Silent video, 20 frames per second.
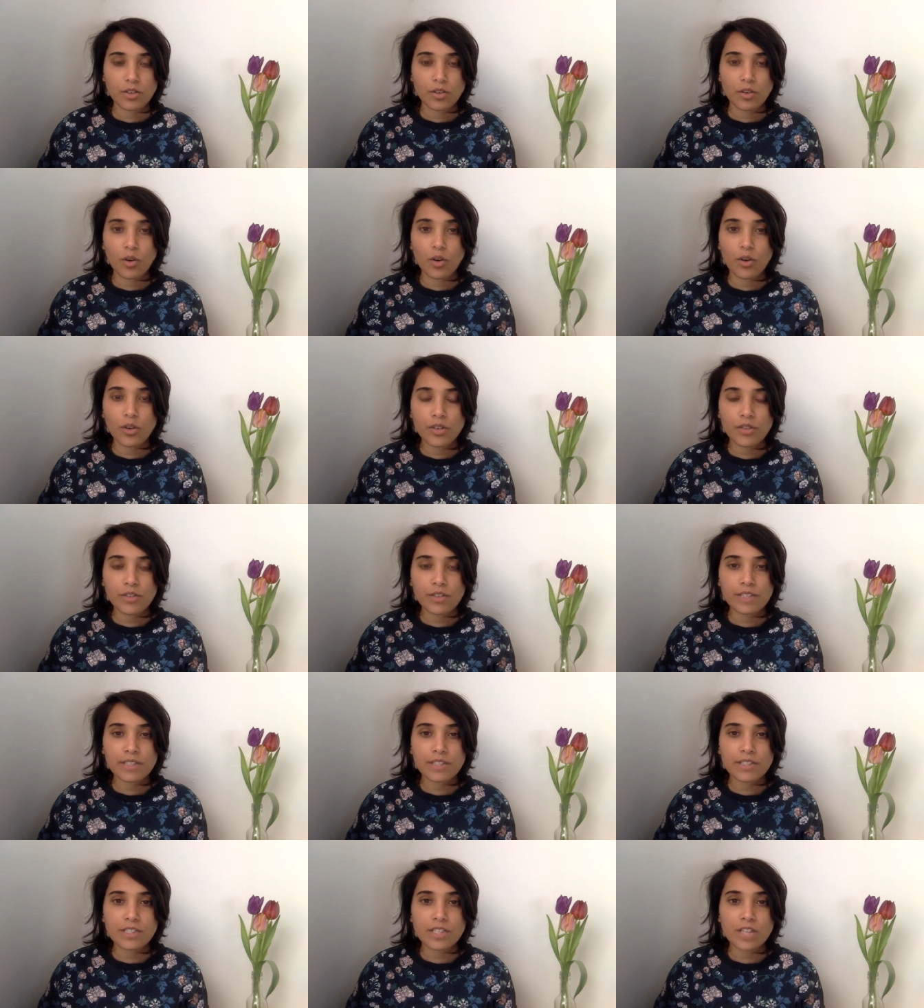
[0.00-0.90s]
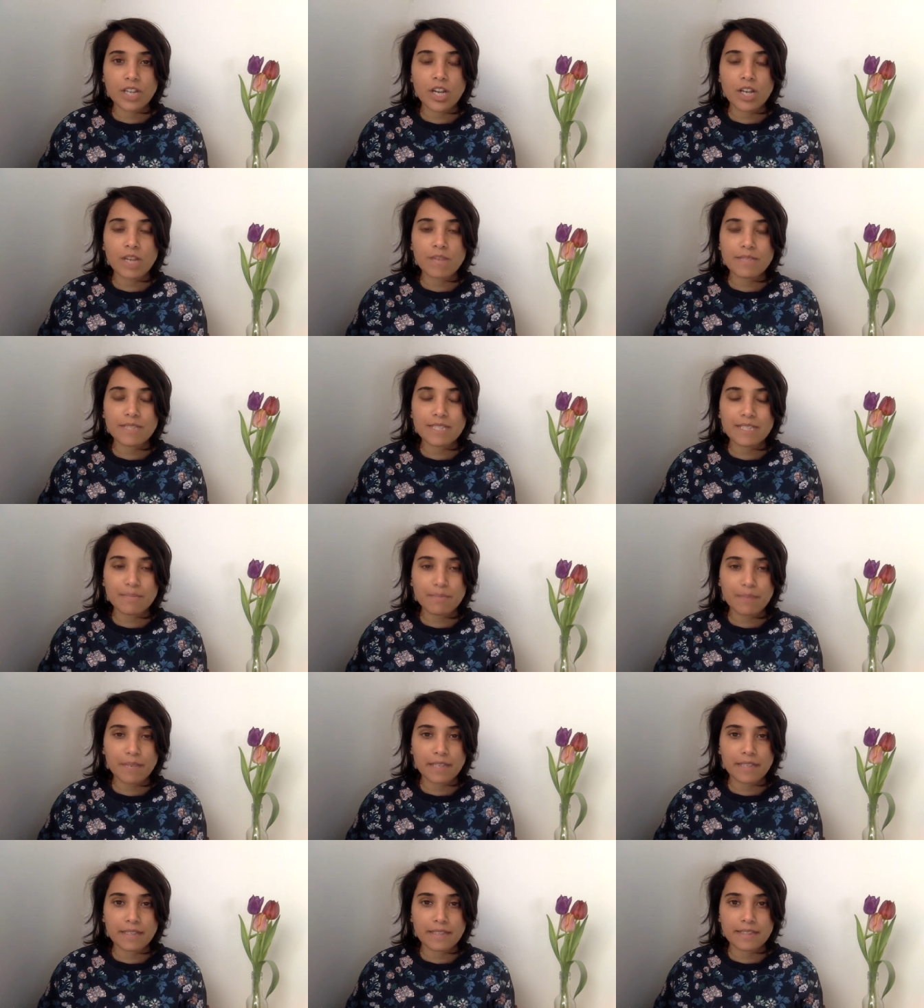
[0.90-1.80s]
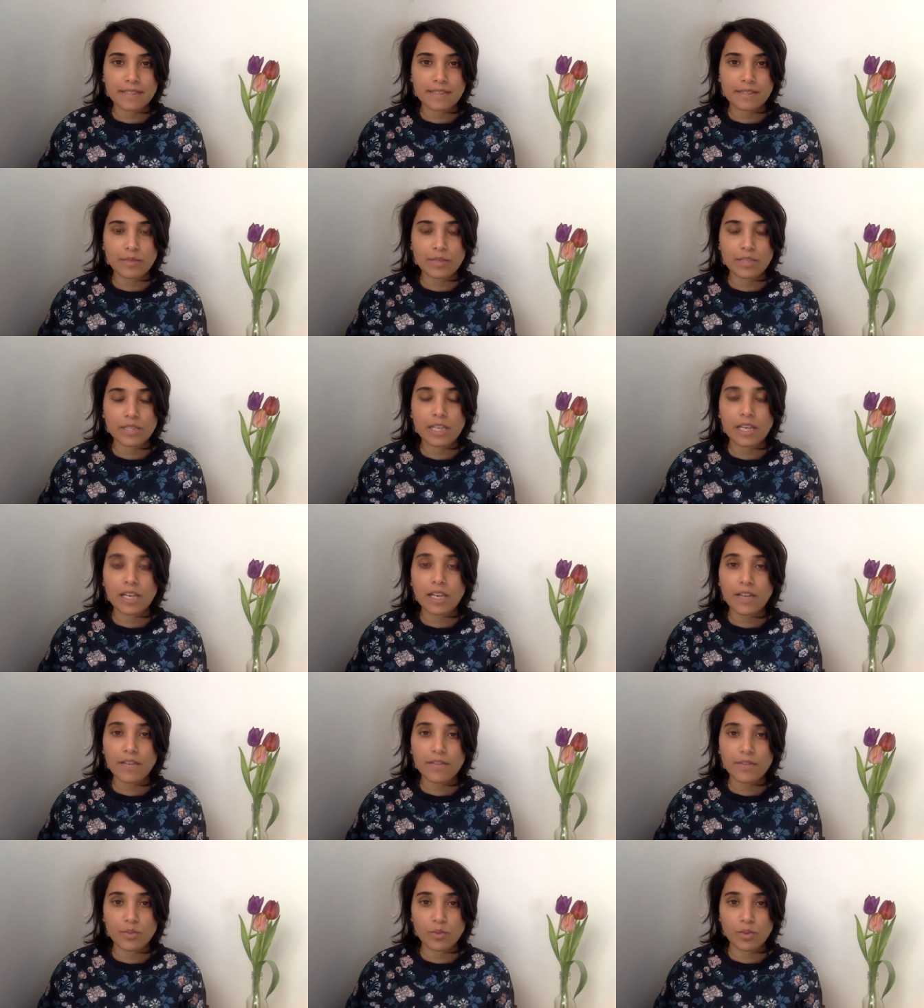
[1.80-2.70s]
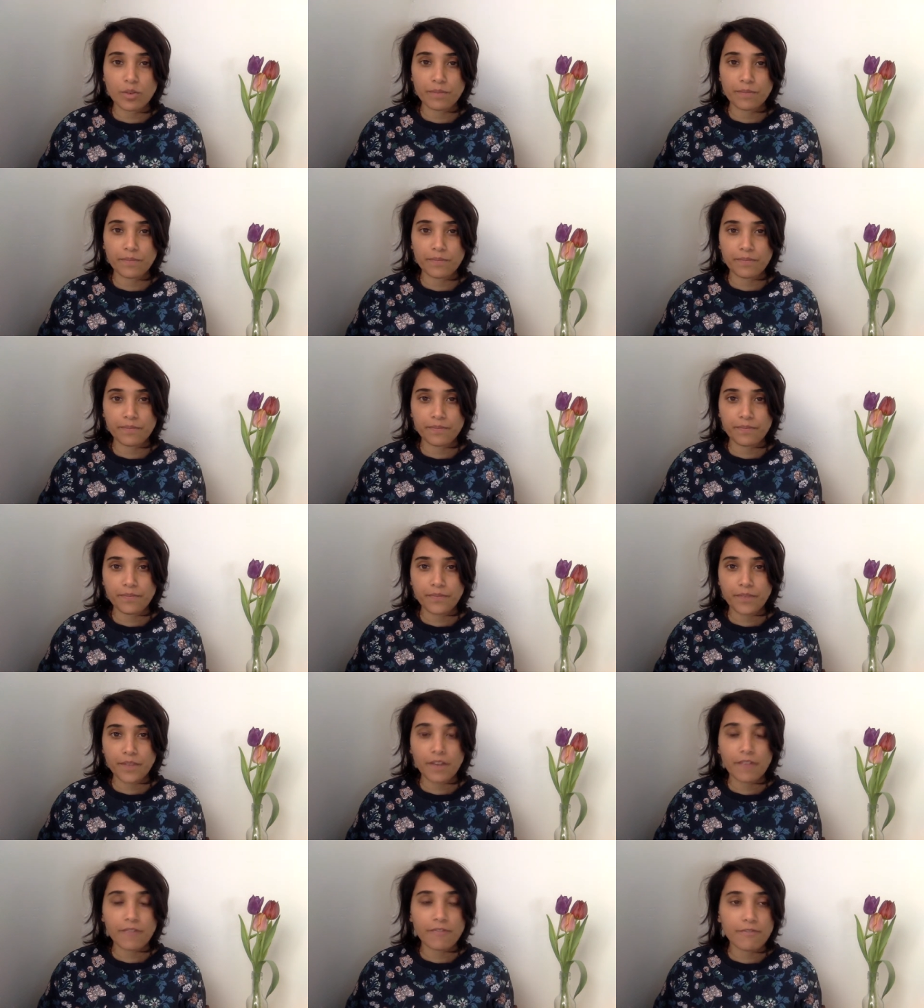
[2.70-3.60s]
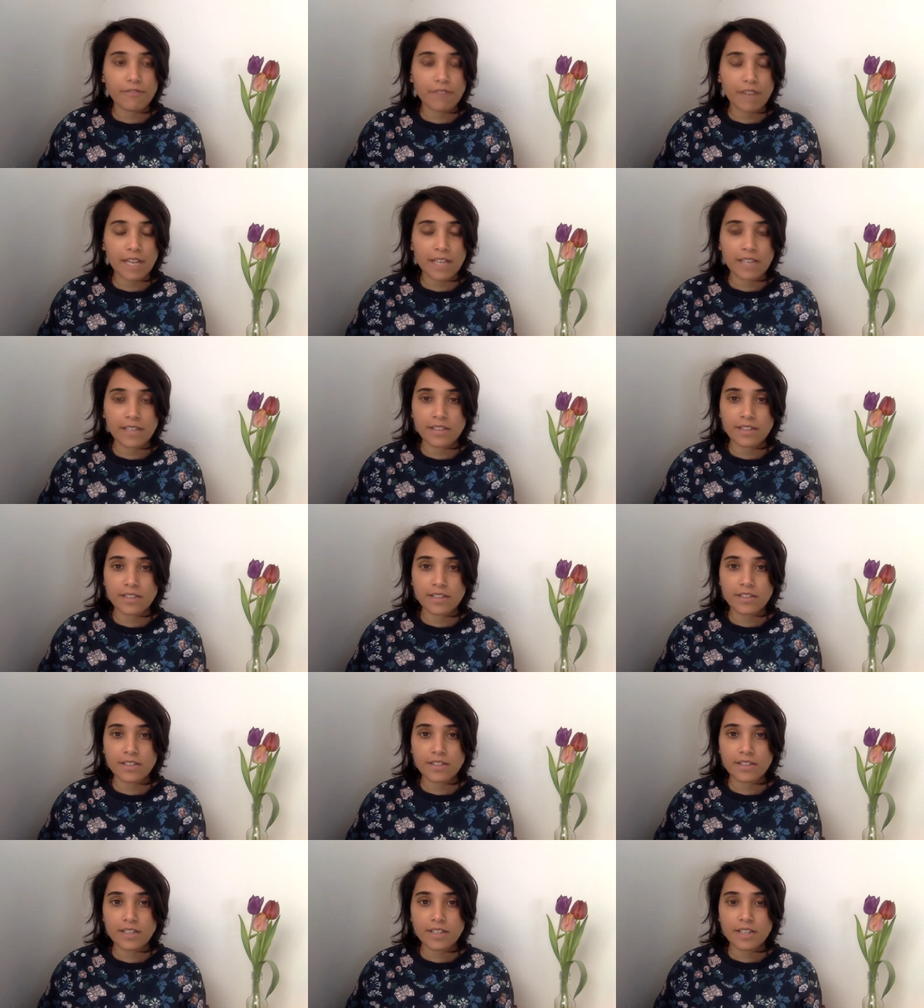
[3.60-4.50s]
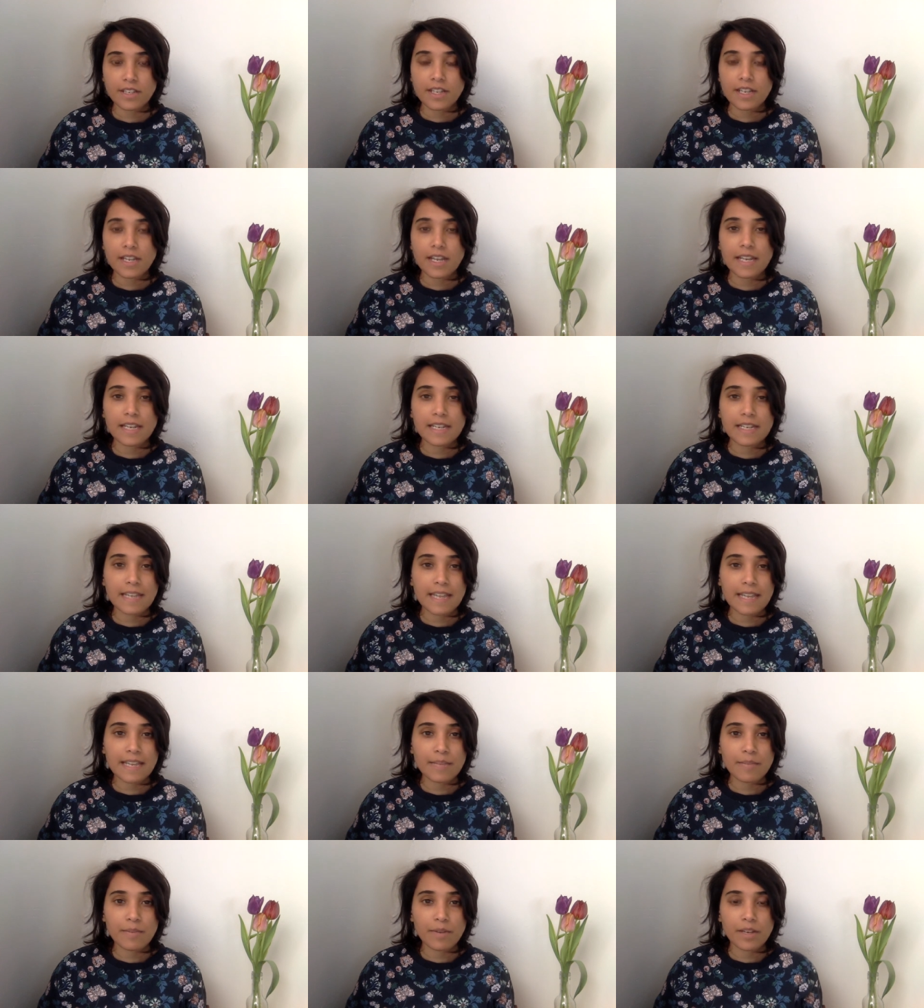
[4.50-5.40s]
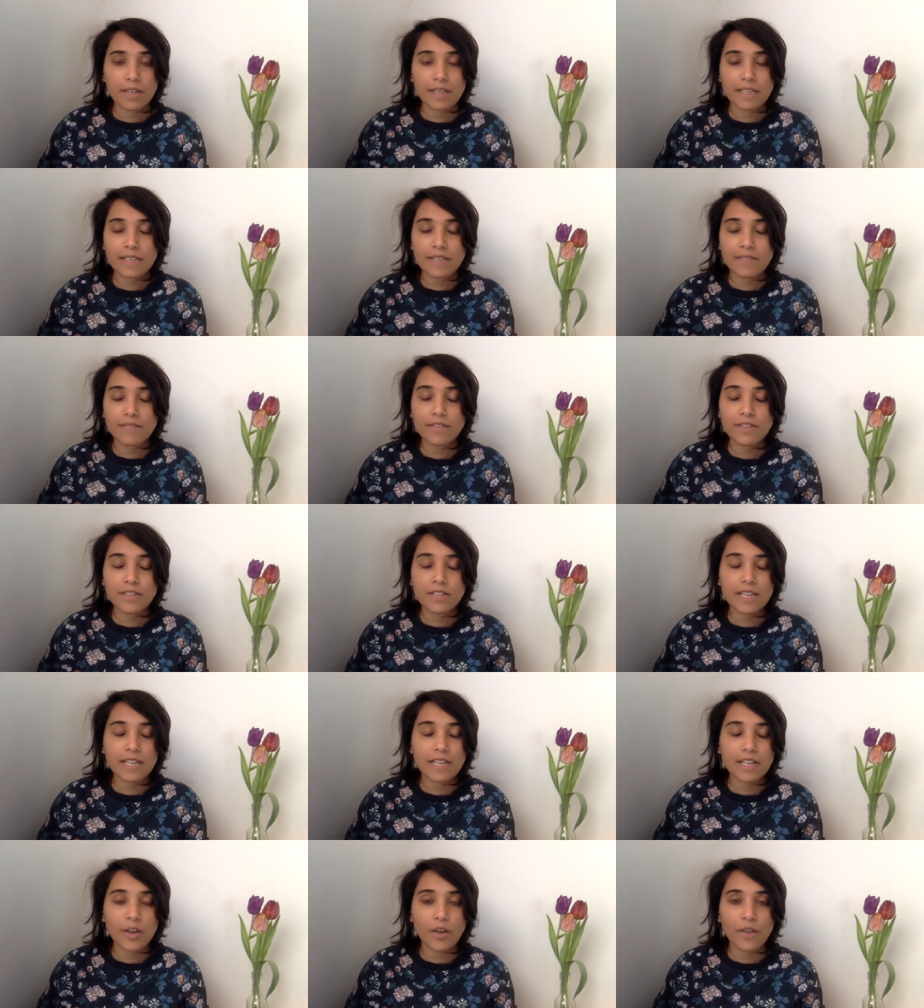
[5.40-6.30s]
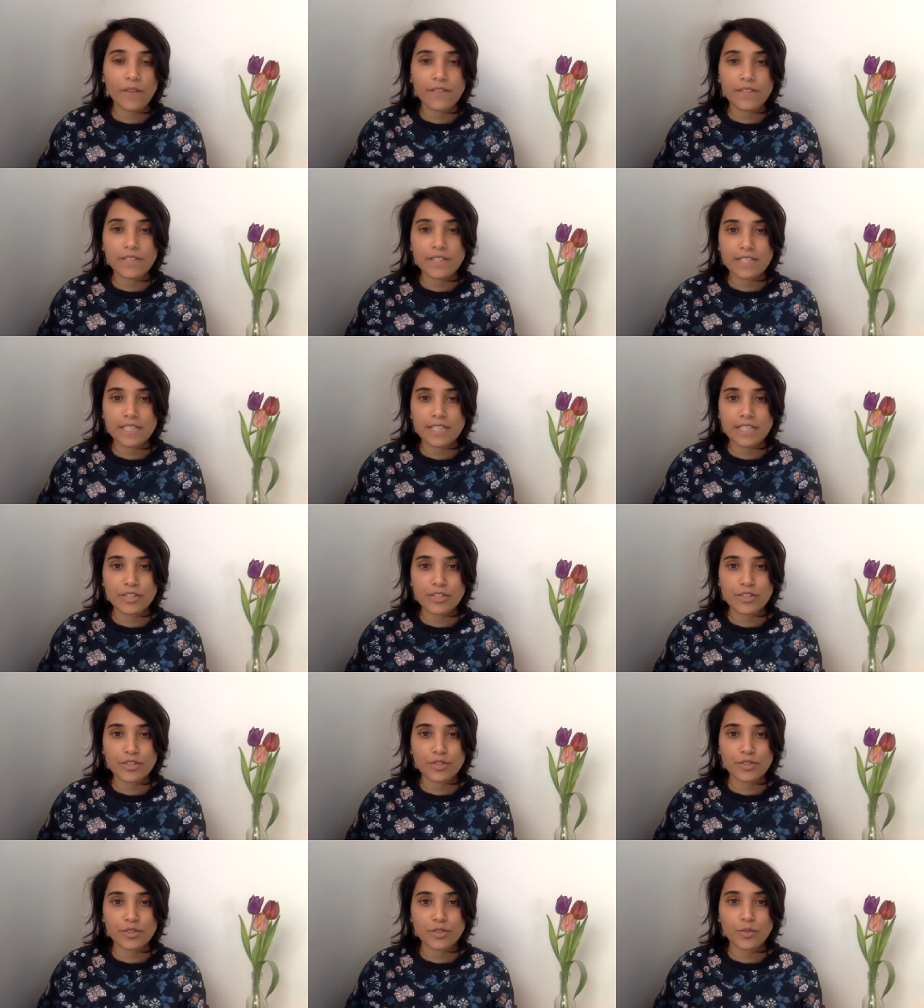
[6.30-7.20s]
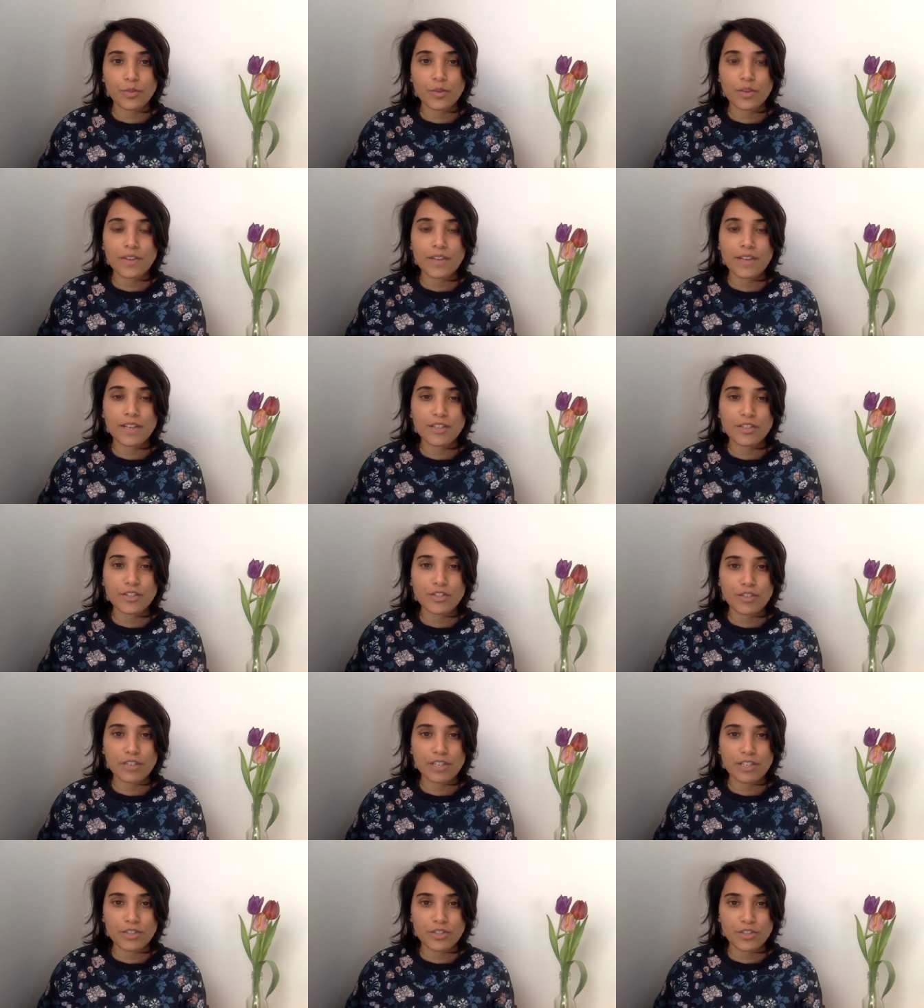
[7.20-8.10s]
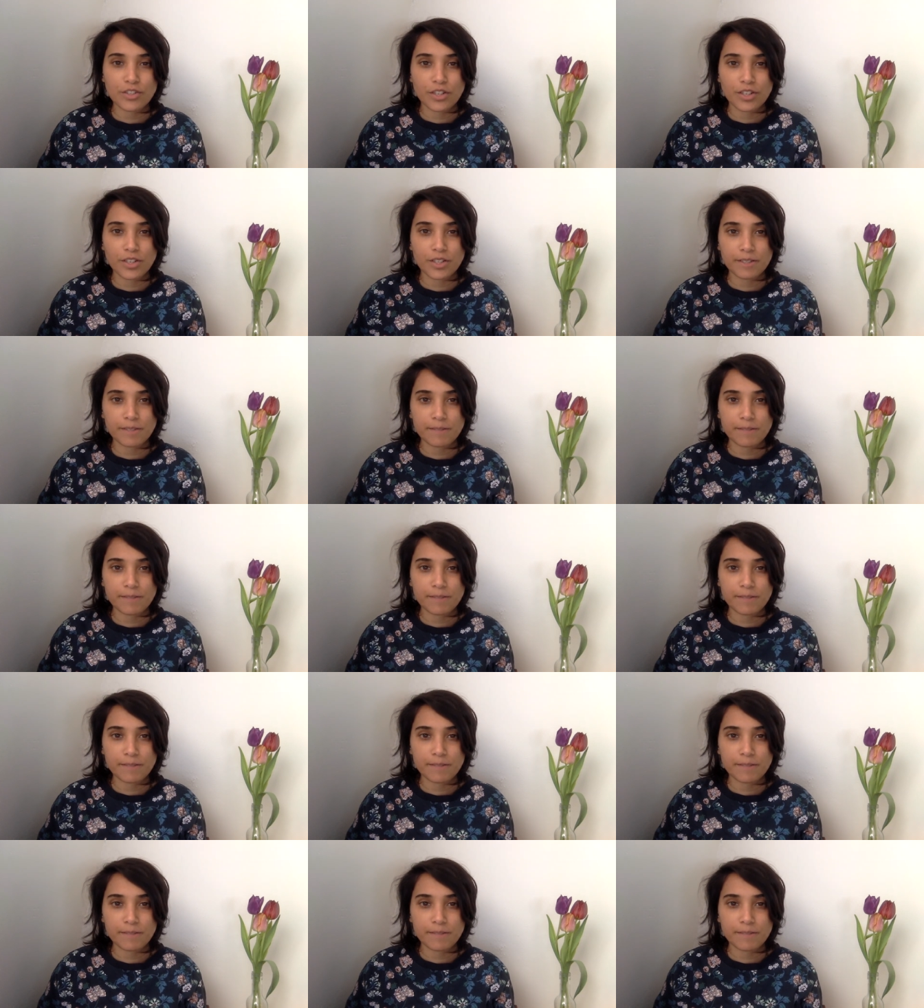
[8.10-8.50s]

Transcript: honoring the time spent with a loved one, a friend, a neighbor, even a conversation with a stranger.